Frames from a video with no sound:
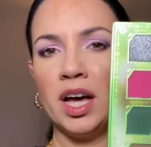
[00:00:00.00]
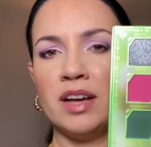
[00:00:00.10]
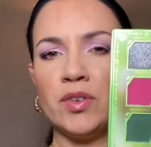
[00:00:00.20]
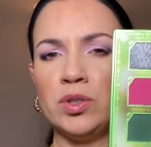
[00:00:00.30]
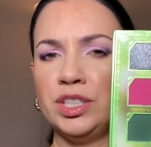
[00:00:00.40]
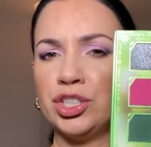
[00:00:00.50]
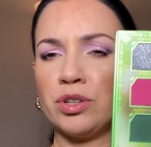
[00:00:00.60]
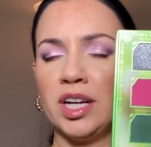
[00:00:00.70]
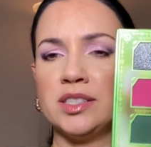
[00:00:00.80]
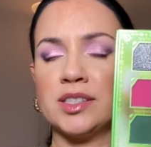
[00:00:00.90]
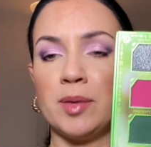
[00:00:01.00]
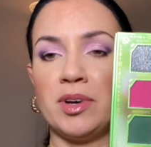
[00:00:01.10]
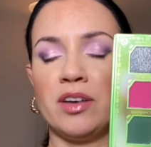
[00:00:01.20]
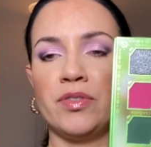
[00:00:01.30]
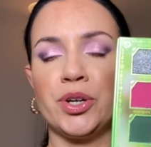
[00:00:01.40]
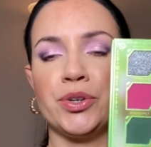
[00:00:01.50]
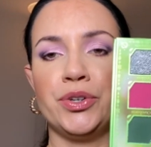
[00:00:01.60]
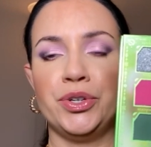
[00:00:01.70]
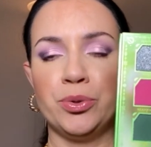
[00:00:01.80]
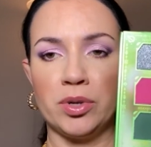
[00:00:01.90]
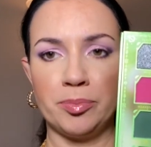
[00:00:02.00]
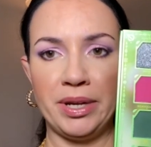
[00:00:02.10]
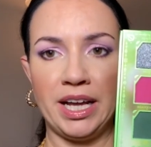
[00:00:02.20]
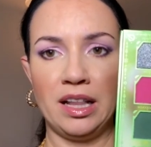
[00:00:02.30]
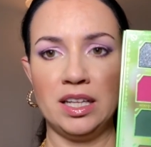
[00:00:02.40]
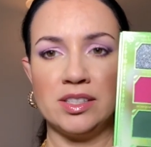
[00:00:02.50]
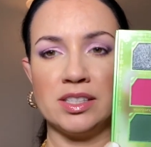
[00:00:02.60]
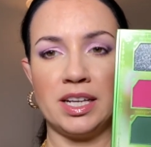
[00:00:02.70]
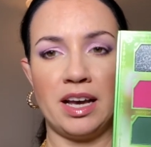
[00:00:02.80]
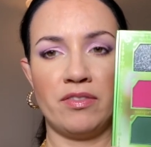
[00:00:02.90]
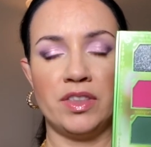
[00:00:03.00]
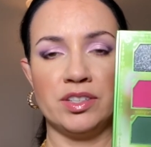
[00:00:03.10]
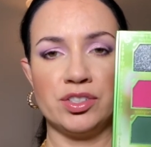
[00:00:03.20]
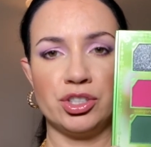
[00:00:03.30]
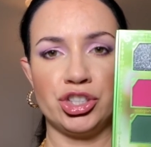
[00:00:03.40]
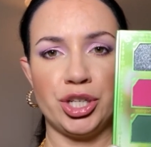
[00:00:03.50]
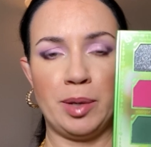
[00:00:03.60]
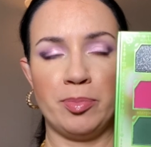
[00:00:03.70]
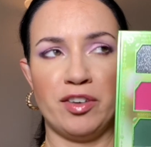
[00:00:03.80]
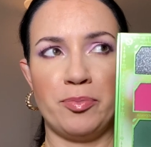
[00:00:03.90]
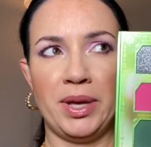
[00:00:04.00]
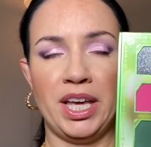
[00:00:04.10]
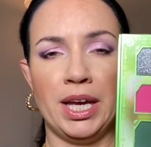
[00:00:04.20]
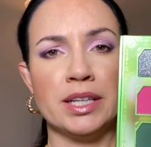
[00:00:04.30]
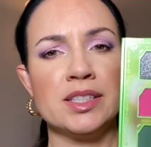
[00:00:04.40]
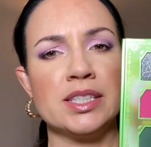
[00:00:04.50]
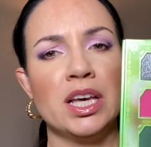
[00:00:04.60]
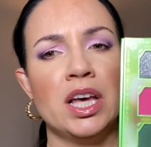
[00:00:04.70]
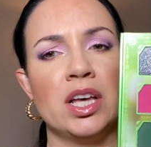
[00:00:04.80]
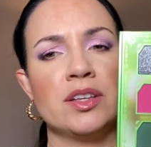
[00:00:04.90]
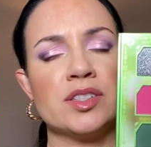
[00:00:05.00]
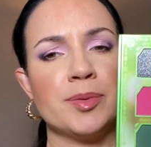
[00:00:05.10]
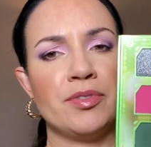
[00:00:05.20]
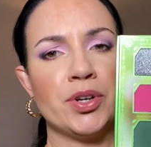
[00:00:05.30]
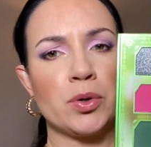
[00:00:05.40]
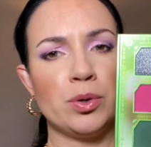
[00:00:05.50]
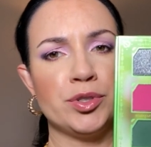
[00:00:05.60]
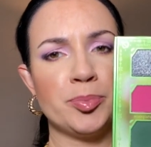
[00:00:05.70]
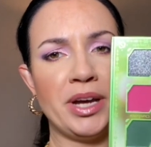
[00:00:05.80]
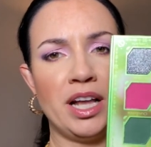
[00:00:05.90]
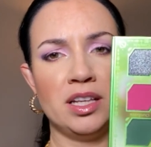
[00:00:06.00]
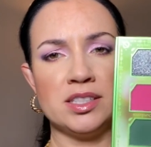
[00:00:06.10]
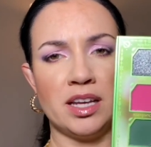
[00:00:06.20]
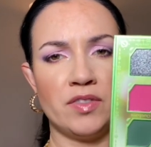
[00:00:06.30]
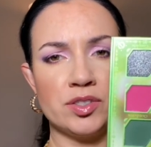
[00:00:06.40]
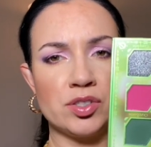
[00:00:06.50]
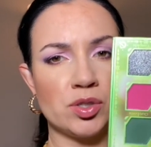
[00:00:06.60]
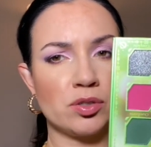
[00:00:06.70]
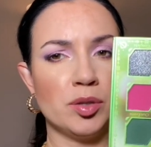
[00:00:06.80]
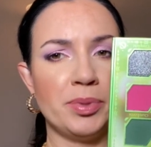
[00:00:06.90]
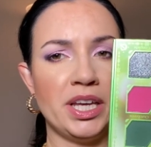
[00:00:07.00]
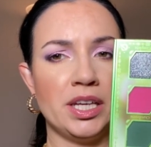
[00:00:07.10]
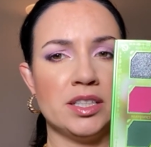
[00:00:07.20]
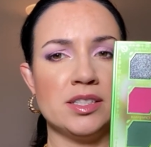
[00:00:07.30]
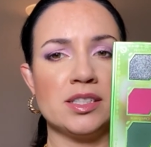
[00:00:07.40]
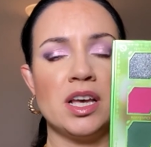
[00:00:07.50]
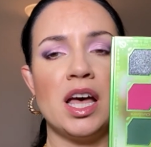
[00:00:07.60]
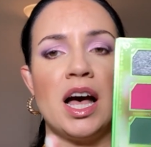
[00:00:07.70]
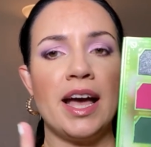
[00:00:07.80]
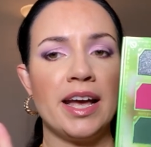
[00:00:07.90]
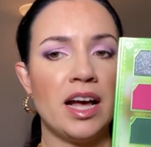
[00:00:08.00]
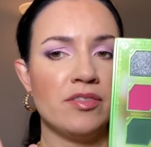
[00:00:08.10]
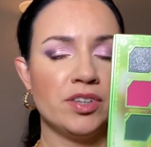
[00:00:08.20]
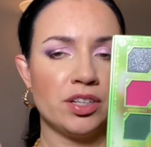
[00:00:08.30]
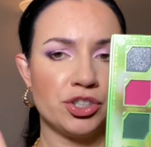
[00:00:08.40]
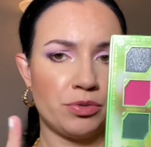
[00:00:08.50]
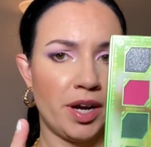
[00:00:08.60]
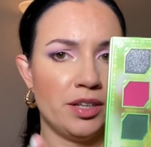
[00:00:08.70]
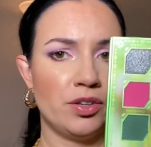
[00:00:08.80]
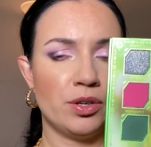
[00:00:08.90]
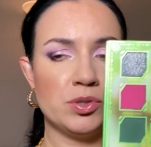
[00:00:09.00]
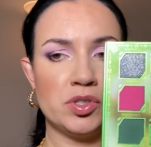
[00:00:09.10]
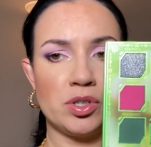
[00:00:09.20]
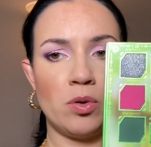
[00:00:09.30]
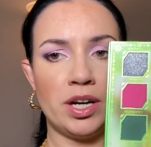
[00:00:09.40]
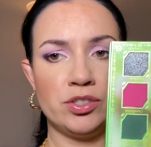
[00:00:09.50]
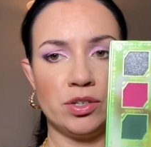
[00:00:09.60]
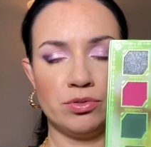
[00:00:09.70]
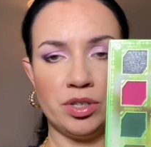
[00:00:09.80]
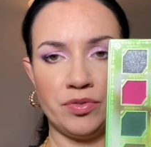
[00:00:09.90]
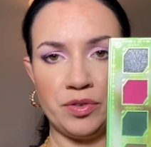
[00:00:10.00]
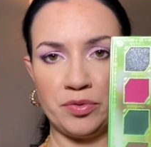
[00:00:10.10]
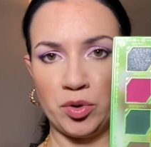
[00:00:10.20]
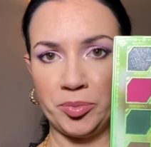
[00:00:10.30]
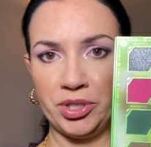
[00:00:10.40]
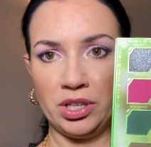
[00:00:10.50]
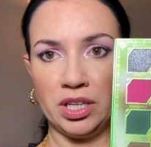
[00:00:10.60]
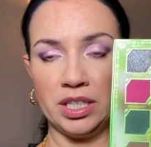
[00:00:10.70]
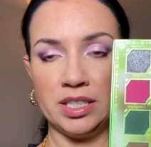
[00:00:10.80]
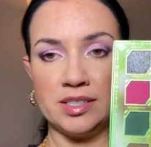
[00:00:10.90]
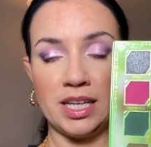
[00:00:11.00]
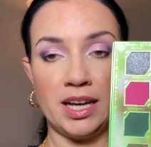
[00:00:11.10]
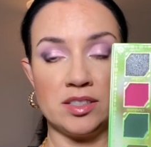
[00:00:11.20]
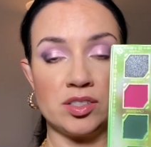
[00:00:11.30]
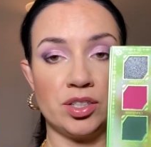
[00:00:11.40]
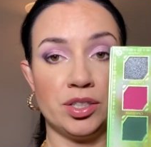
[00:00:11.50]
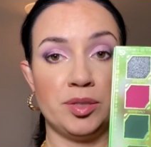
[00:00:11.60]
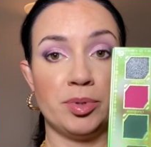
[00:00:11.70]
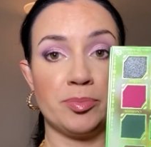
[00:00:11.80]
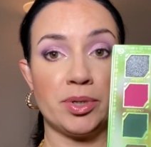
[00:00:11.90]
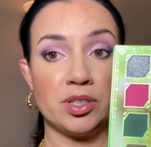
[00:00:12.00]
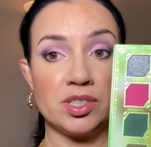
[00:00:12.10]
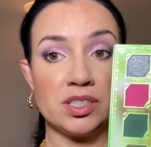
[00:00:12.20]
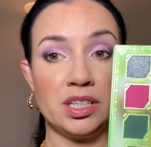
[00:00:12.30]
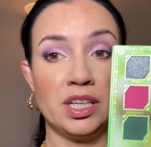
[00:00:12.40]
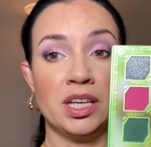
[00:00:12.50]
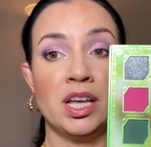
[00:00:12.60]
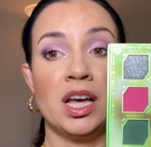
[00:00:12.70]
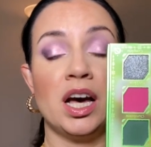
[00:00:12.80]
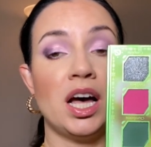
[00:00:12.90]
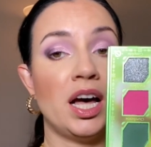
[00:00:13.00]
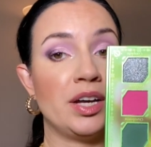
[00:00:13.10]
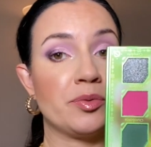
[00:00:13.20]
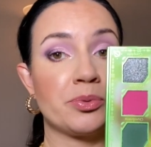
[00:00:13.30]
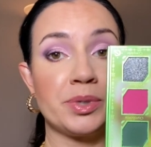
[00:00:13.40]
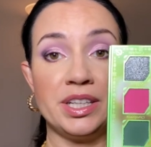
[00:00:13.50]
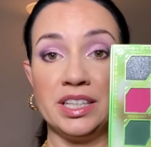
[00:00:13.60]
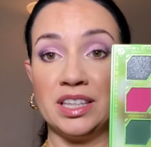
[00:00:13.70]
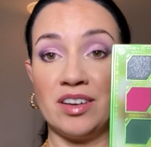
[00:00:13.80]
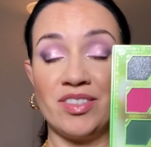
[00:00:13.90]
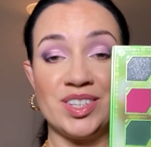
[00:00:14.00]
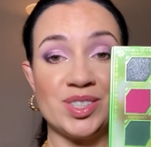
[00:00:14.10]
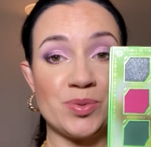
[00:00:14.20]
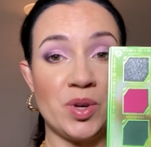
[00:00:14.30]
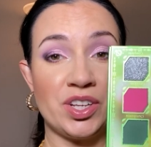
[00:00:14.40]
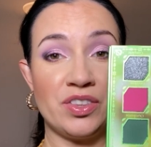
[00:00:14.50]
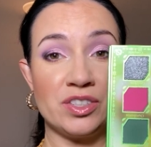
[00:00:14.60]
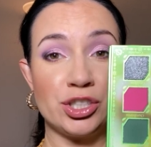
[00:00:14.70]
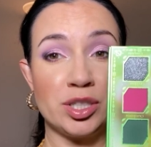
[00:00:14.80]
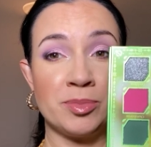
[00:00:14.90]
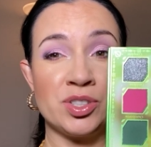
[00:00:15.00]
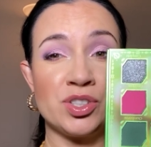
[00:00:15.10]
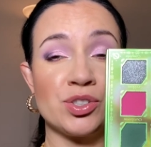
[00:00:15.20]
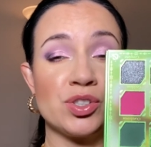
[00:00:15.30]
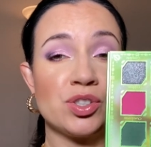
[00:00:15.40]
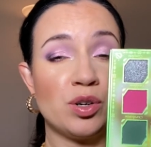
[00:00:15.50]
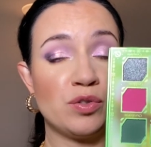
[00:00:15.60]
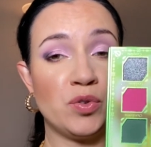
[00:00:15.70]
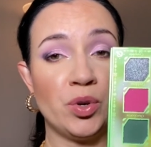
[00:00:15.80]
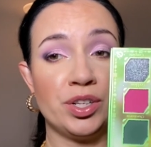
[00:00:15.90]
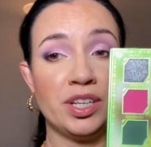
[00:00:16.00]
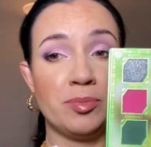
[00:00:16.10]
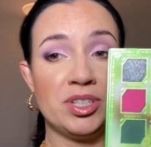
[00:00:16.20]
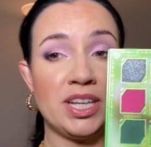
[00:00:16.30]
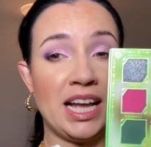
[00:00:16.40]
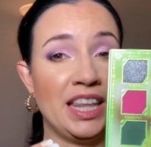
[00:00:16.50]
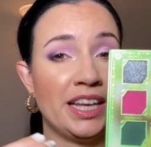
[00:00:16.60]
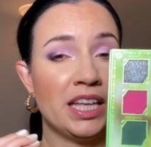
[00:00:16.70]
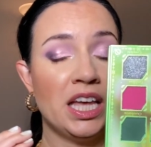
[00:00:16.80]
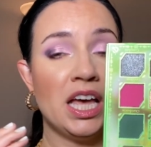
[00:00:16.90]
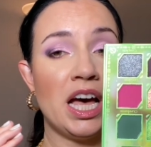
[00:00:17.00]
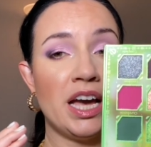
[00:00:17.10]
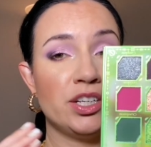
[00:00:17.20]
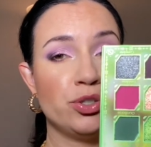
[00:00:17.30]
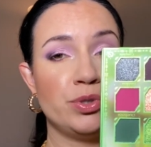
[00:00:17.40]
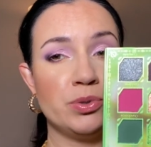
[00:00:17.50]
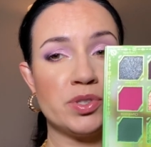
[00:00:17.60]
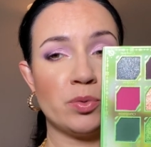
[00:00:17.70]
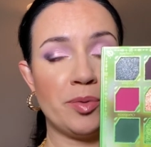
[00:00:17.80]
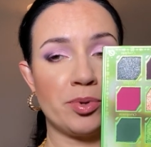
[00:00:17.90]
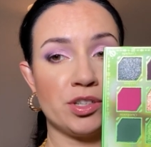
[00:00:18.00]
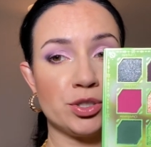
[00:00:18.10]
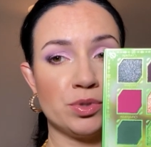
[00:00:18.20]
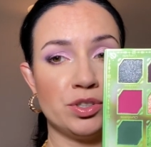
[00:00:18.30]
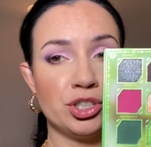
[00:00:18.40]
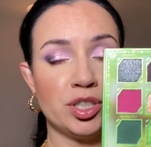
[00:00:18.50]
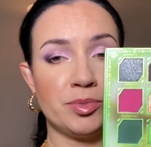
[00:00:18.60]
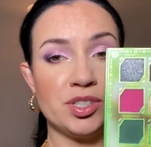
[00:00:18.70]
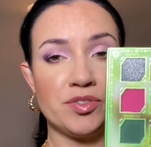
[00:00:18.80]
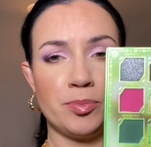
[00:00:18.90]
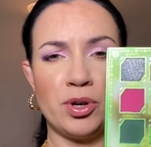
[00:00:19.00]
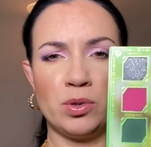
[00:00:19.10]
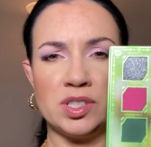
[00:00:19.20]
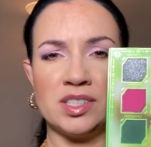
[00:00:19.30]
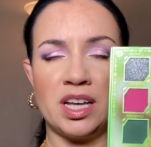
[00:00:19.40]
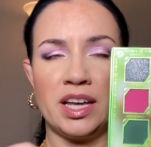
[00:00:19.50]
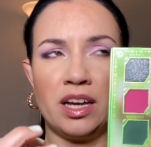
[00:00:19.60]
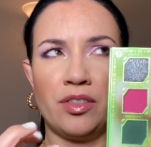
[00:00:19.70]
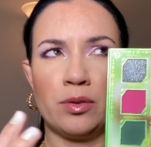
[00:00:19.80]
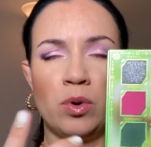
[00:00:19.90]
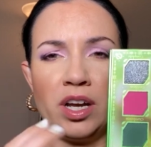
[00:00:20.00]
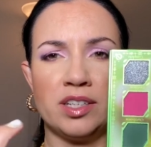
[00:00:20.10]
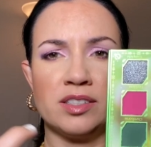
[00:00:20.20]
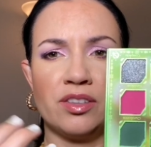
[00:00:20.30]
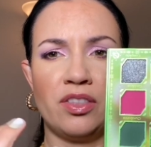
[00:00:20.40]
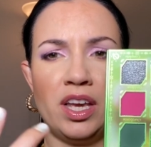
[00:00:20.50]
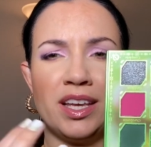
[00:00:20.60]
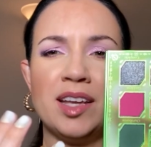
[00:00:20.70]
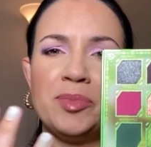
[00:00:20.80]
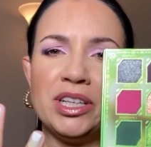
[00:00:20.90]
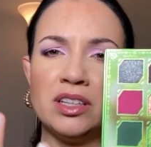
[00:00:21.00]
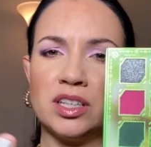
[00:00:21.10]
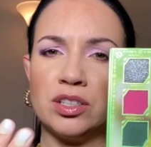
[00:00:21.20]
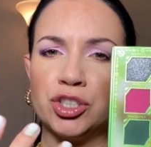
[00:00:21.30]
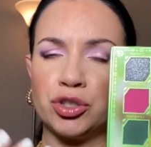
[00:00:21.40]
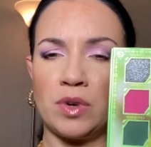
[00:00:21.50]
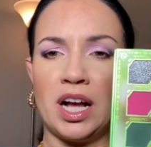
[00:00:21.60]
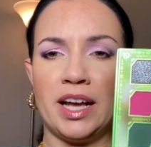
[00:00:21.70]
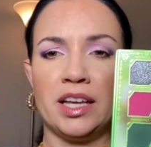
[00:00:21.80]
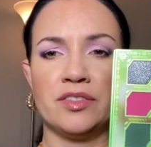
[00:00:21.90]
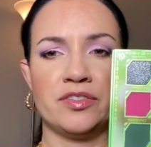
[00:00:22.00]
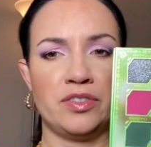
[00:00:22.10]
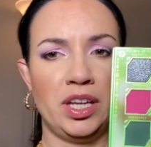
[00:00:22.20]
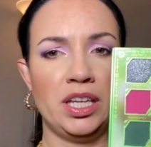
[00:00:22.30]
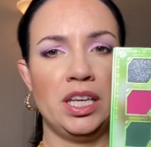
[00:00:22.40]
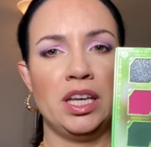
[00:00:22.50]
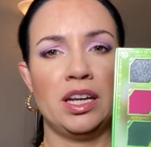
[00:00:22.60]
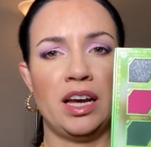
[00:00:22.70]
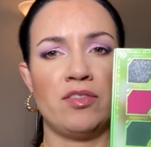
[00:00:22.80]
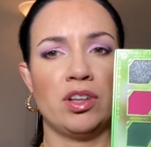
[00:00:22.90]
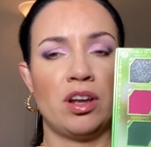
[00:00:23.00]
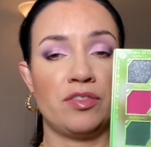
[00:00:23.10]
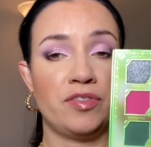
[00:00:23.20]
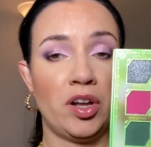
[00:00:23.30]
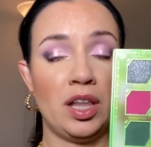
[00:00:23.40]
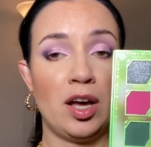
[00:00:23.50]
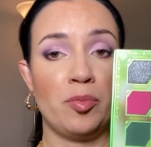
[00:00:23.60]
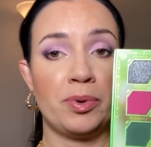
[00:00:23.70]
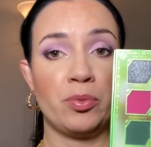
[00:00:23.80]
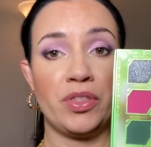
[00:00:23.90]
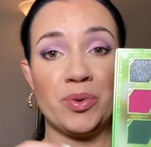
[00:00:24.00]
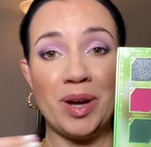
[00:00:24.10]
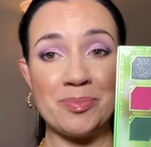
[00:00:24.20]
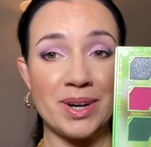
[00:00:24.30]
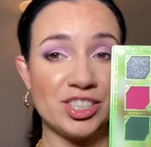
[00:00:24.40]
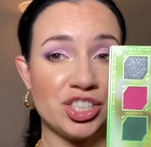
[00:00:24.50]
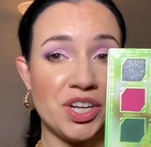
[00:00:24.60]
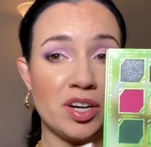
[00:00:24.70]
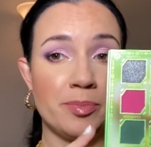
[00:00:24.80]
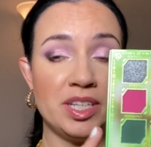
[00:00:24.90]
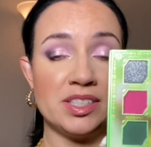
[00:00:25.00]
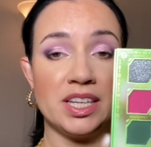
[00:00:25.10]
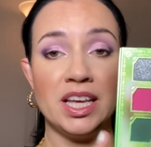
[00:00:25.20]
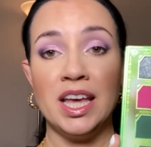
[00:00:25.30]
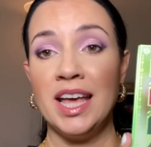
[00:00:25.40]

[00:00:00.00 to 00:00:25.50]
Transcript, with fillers: I've only tried some of their newer palettes that have this shape of pans. Some of their older palettes have the circle pans. I have not tried those, so I don't know if the formula is as good, but personally, I really love this one. The shimmers are so foiled and metallic. I do use a wet brush with the shimmers from Odin's Eye, otherwise they can be a little dry and flaky and have a lot of fallout, but with a wet brush, they're amazing.